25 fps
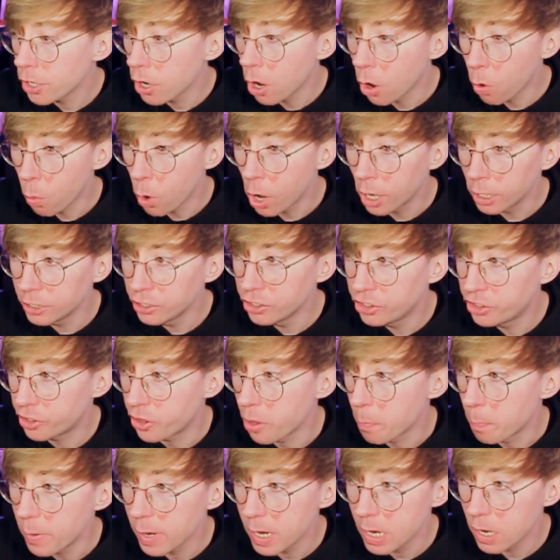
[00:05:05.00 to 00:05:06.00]
ones,
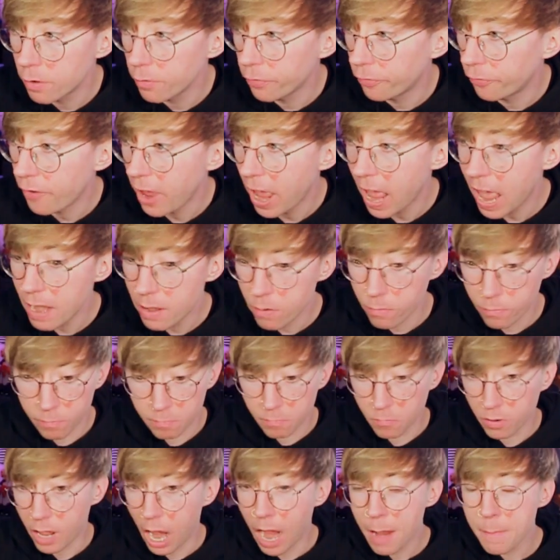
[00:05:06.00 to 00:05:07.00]
the big fat,
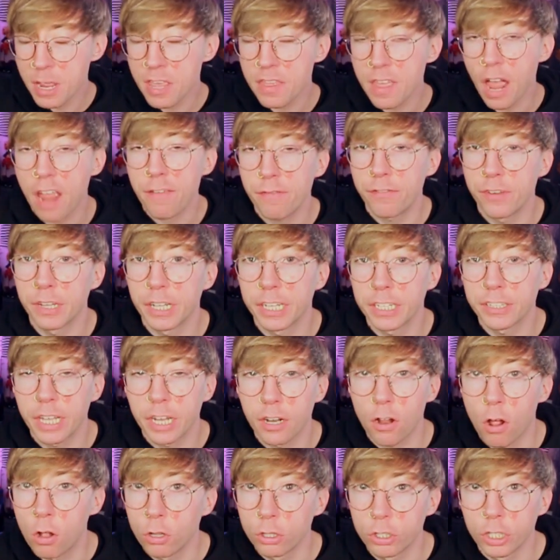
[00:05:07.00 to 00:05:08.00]
I mean, I feel like they
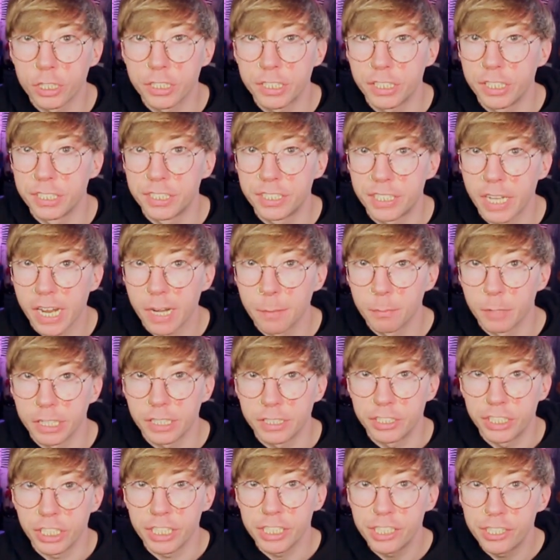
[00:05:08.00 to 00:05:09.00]
all looked the same. Like
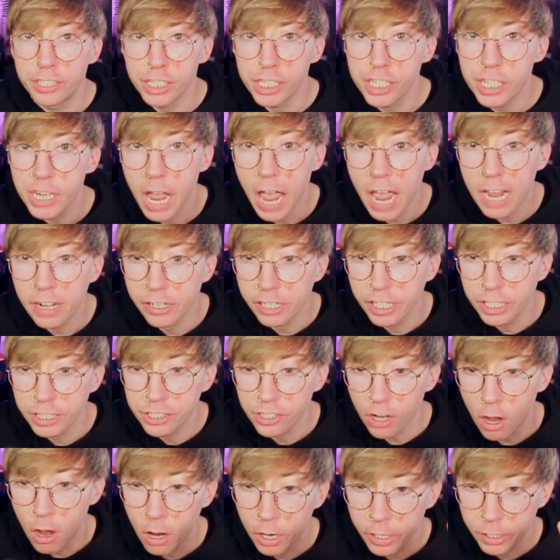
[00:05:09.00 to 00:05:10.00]
DC, Etnies,
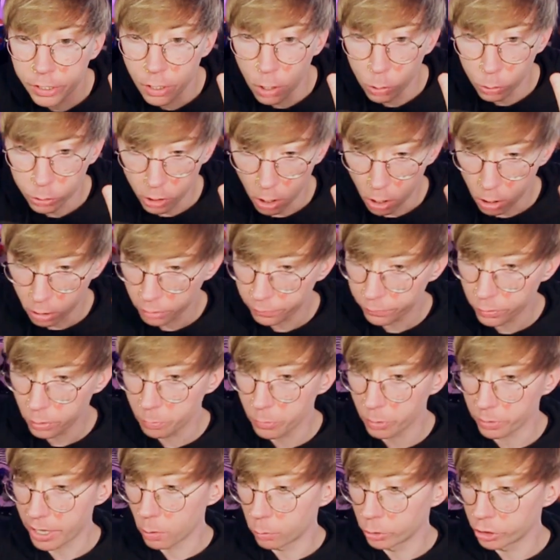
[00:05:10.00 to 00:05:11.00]
Audios, all of them,
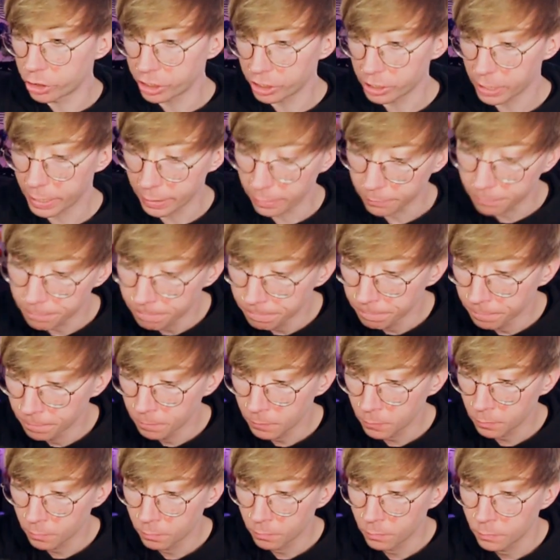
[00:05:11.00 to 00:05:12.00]
they were just like,
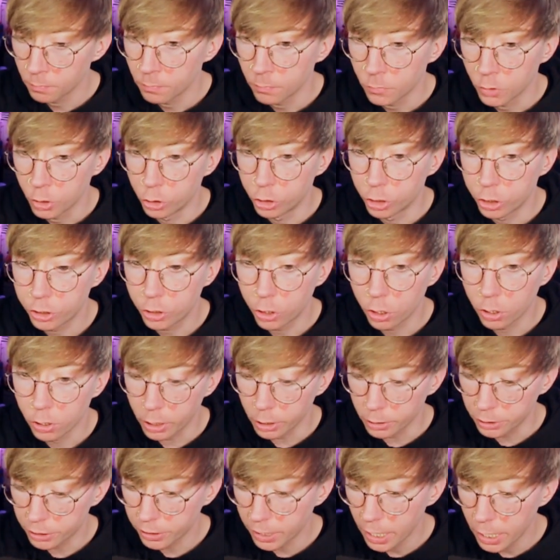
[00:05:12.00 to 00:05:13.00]
you just took
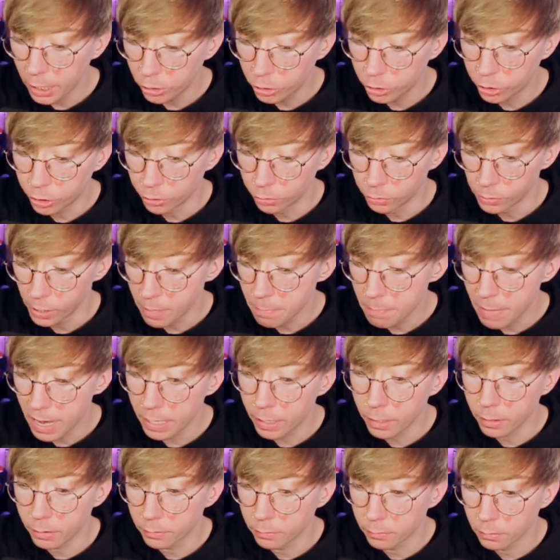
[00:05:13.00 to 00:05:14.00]
a skate shoe and
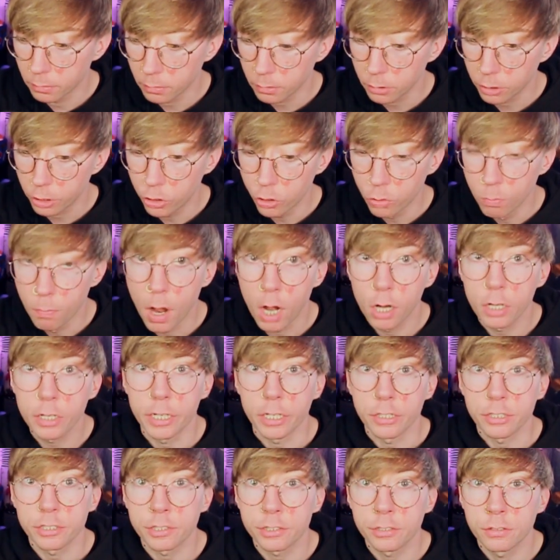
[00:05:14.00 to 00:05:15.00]
made it
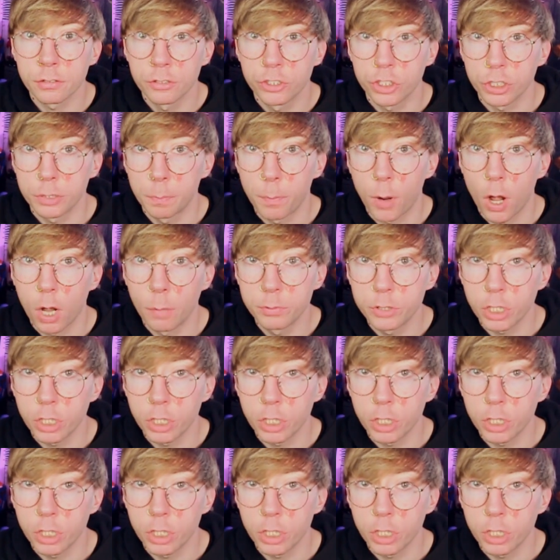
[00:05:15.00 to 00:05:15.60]
humongous. Just pumped a